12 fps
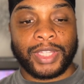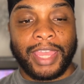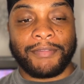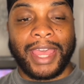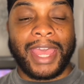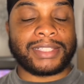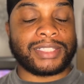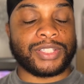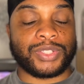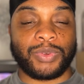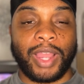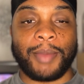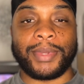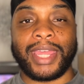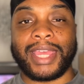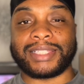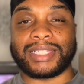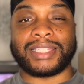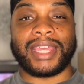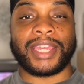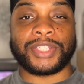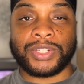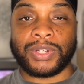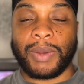if I had to describe it as a
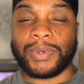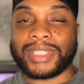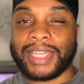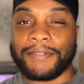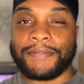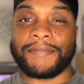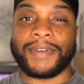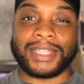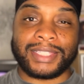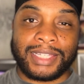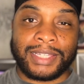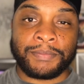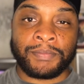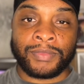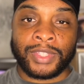texture, I would say fuzzy.